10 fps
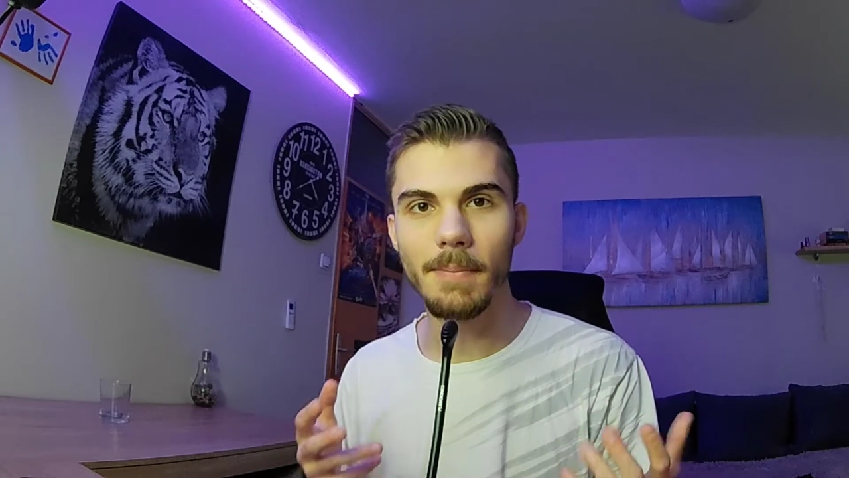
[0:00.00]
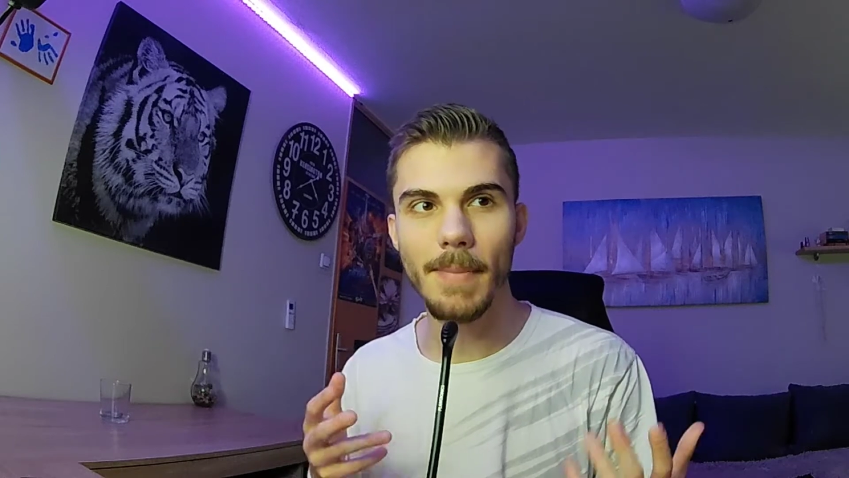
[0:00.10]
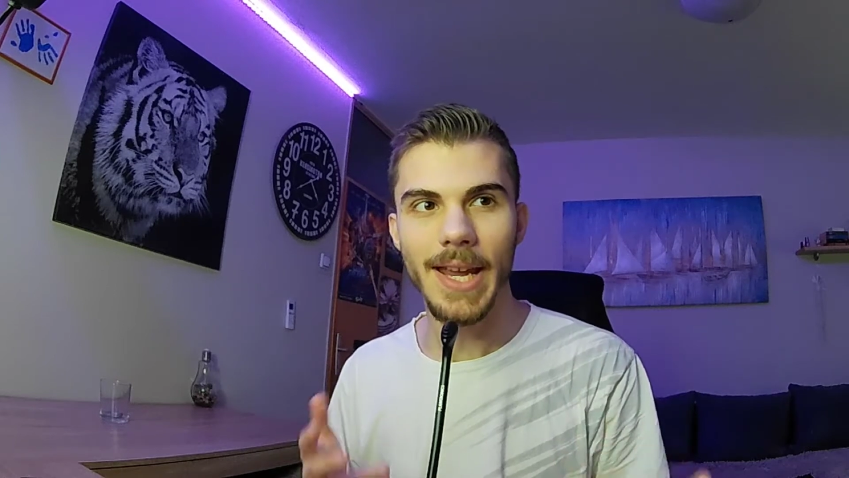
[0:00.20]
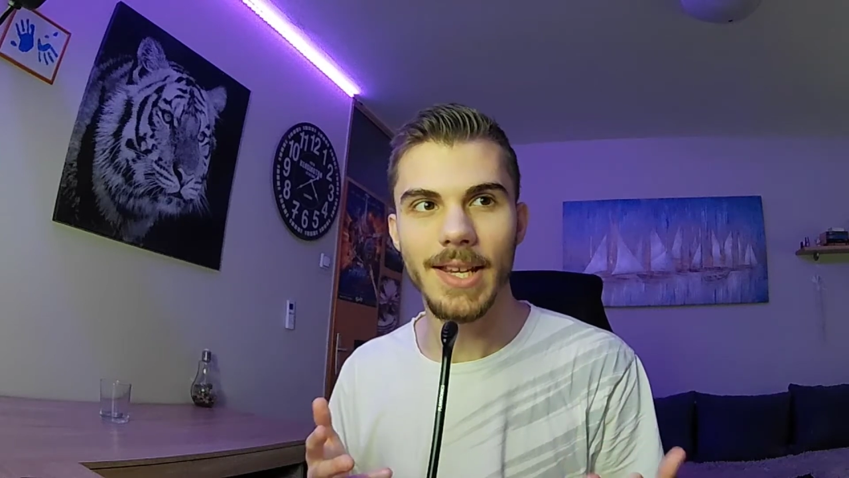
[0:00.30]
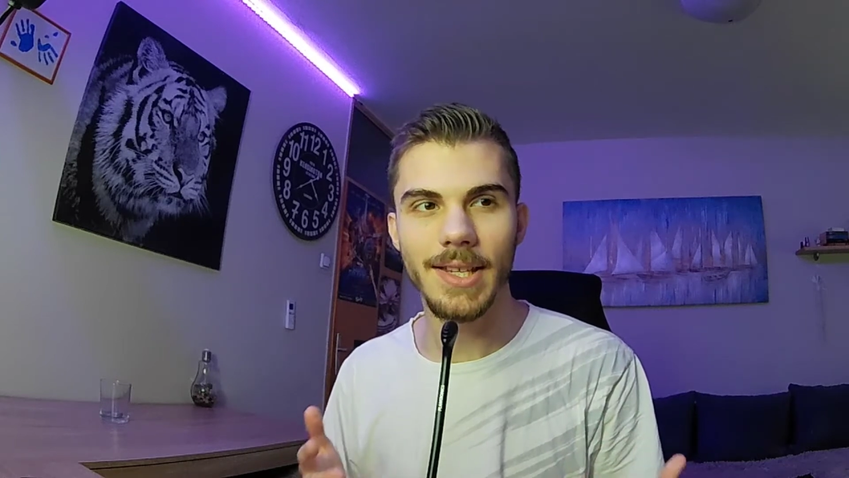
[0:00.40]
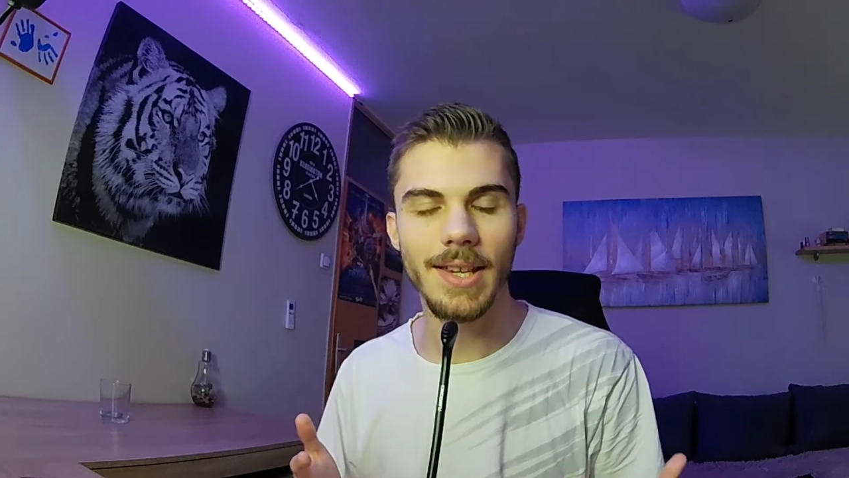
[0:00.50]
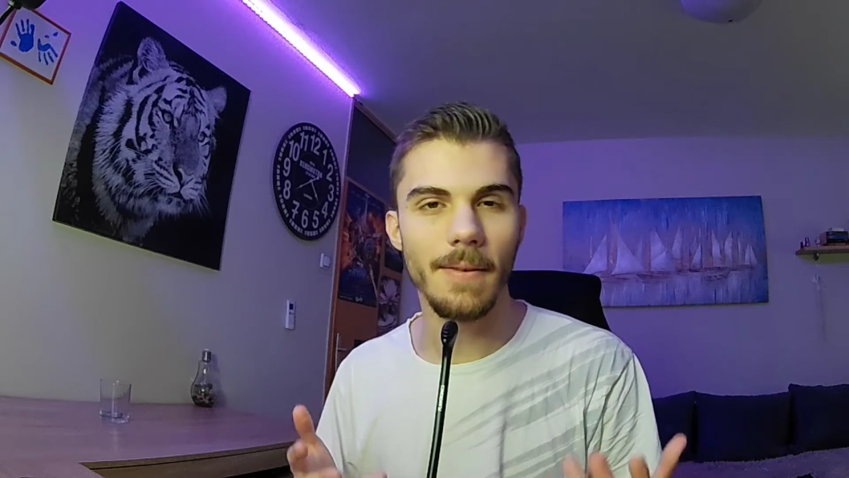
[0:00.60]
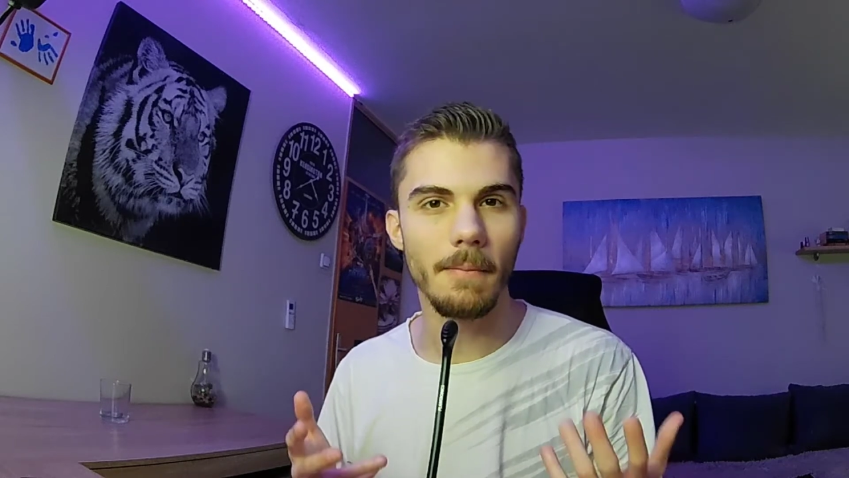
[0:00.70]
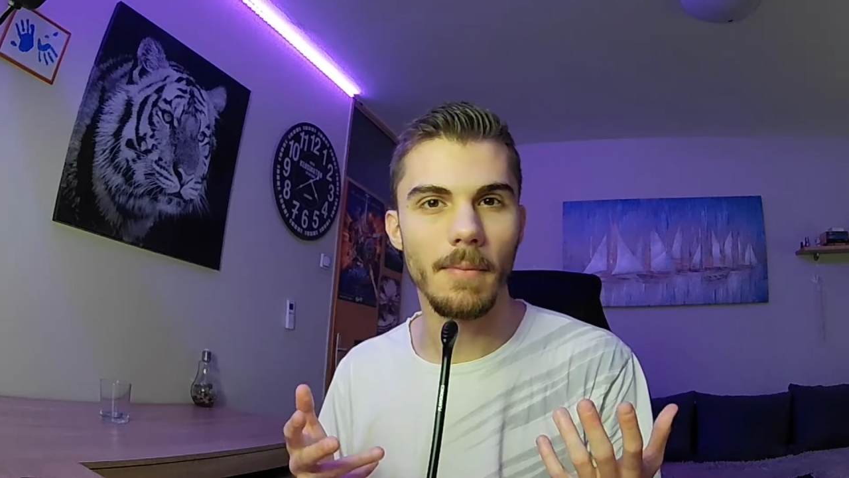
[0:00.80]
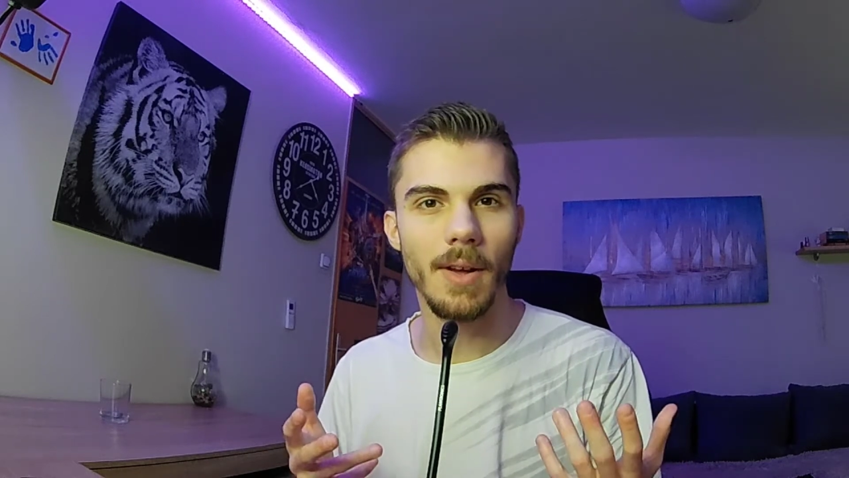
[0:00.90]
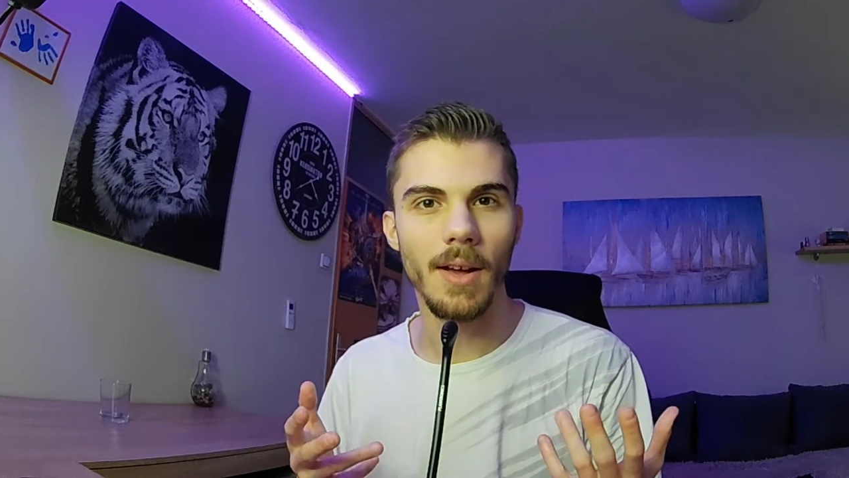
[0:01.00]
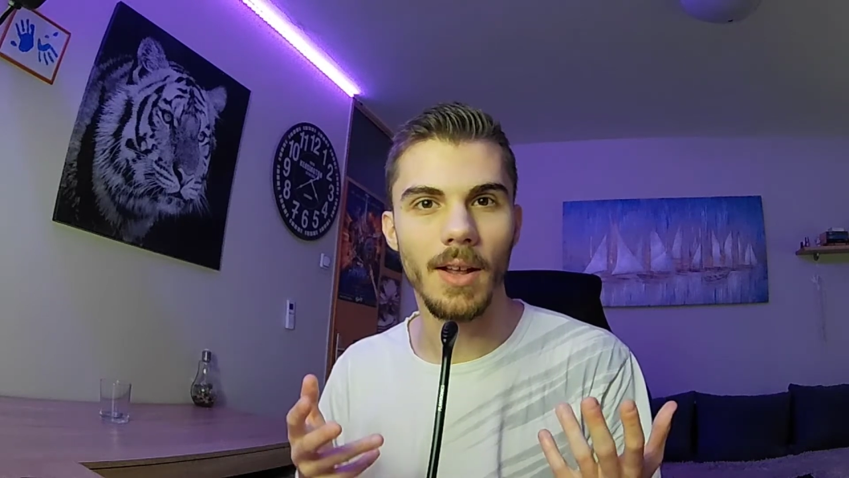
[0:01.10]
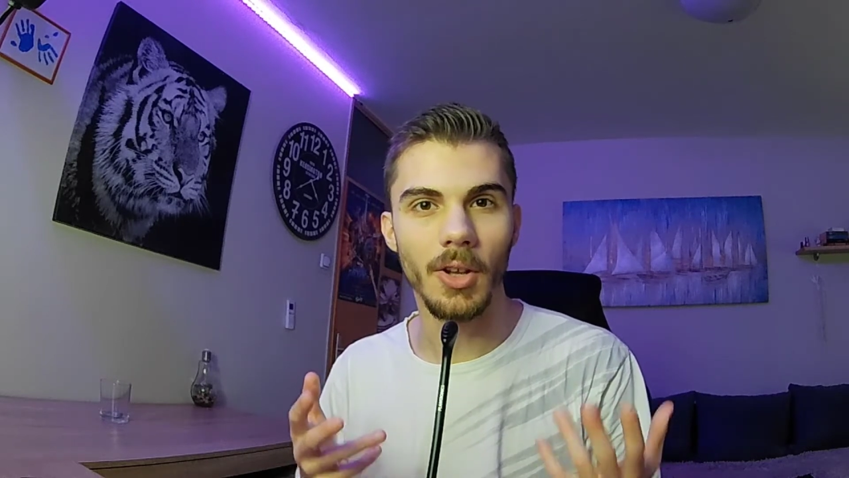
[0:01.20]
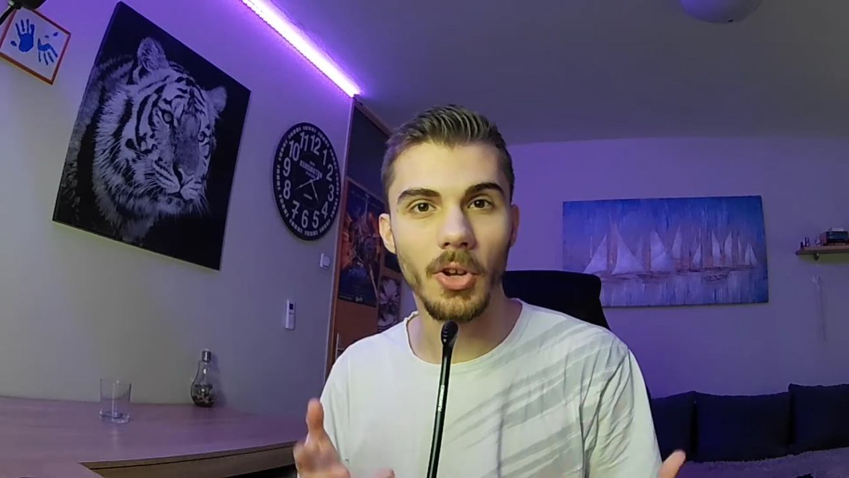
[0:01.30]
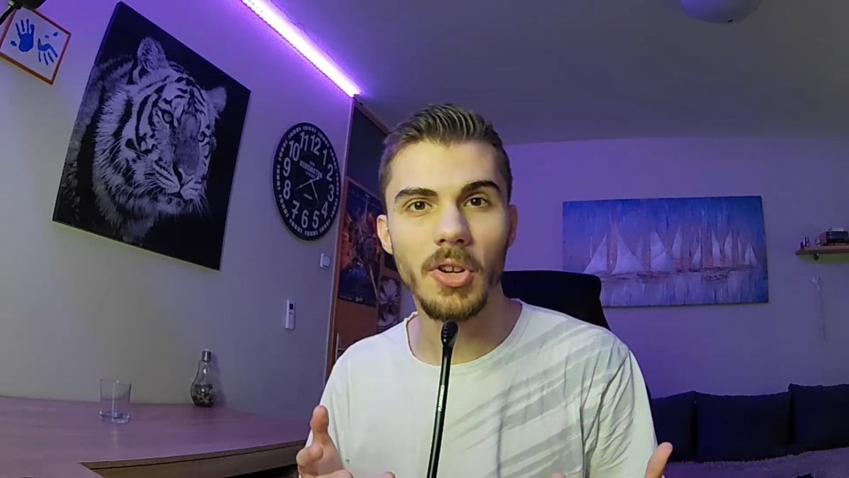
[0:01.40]
makes them
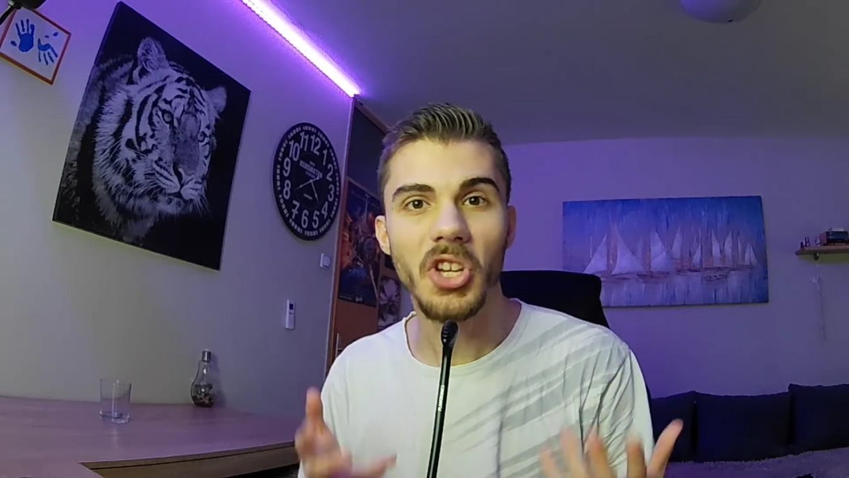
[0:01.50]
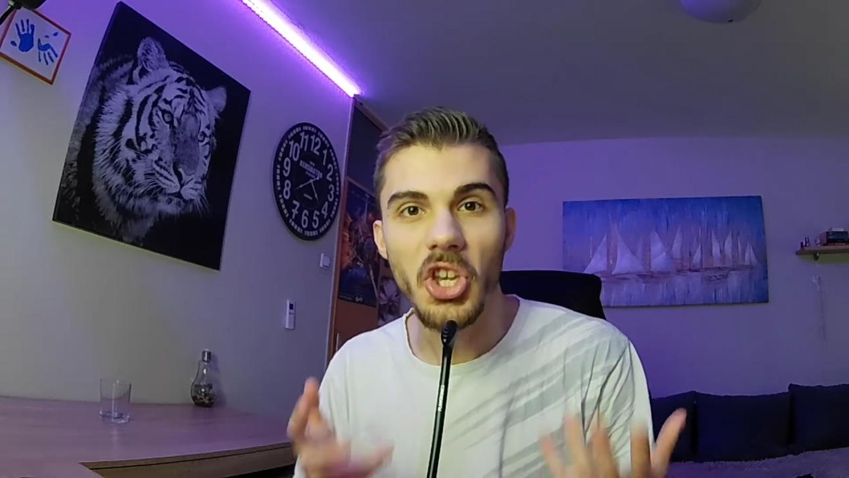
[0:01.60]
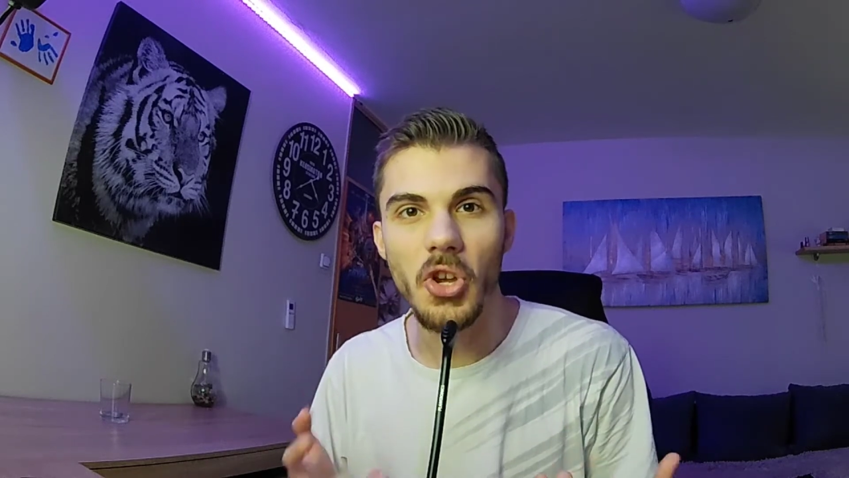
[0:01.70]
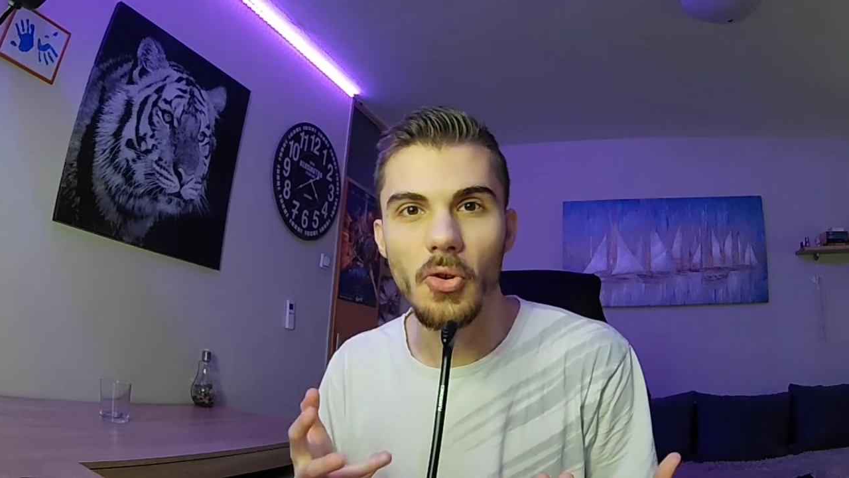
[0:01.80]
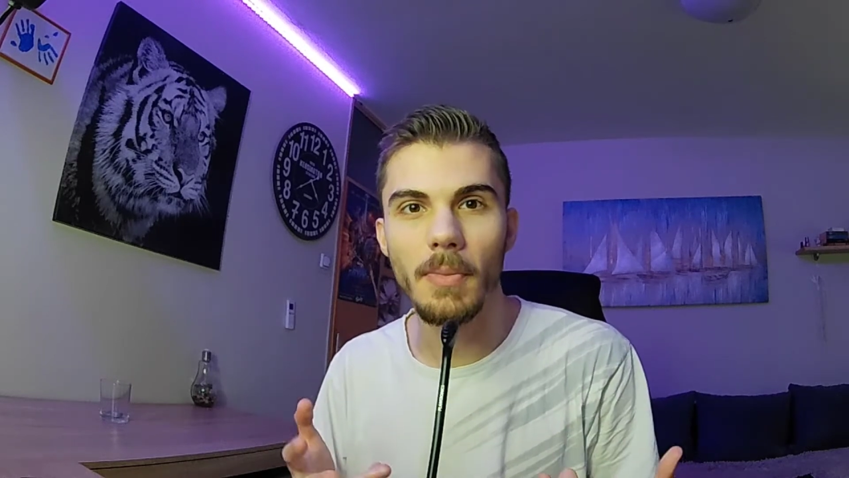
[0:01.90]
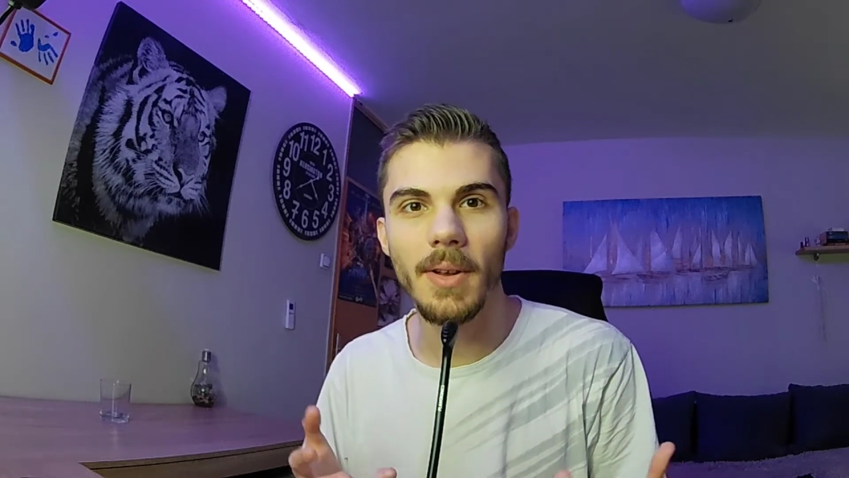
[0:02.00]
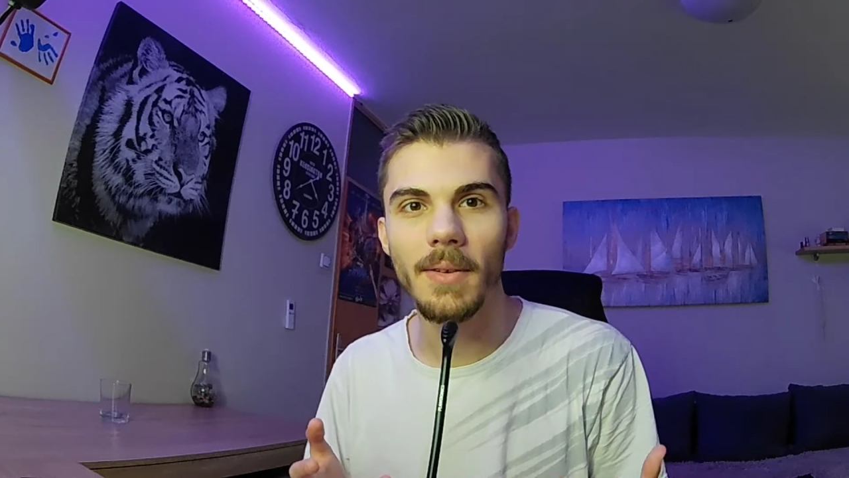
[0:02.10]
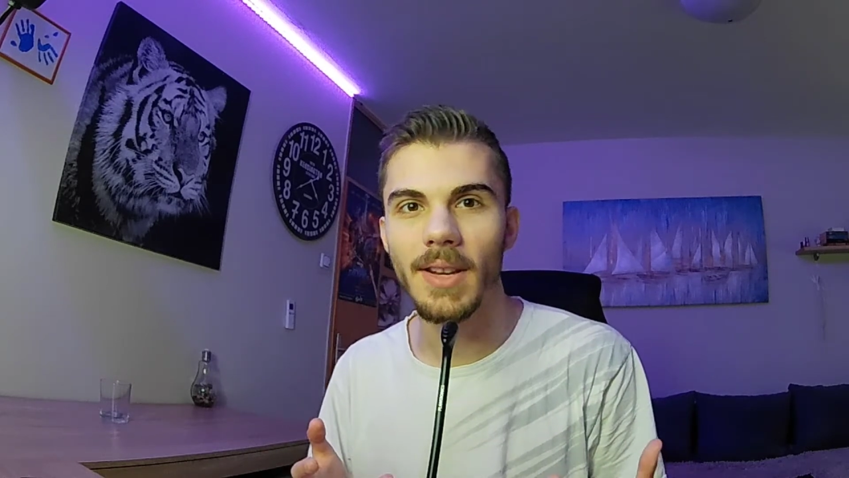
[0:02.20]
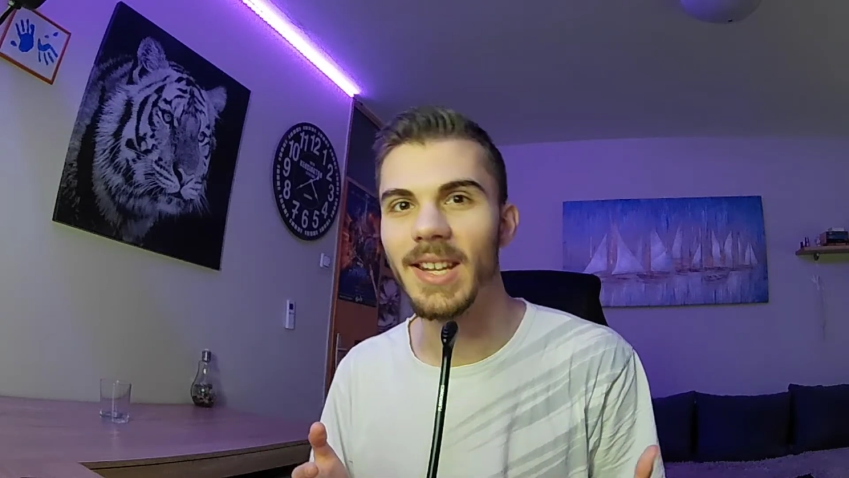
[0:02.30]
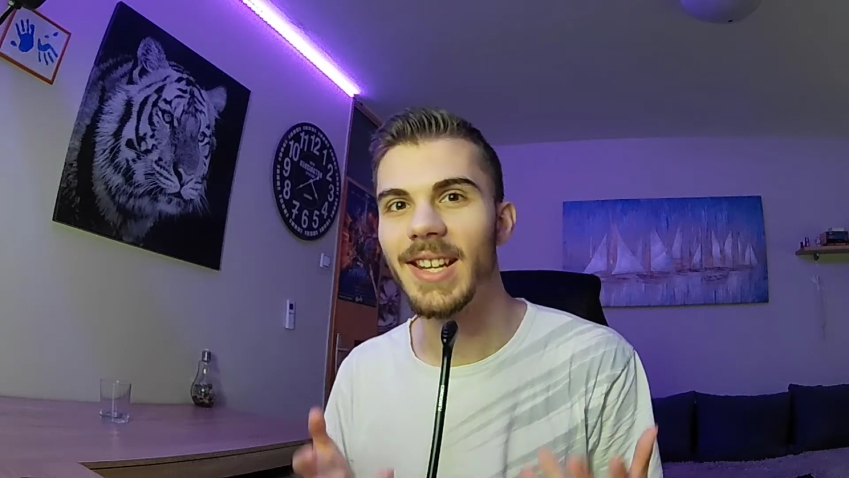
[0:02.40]
look human.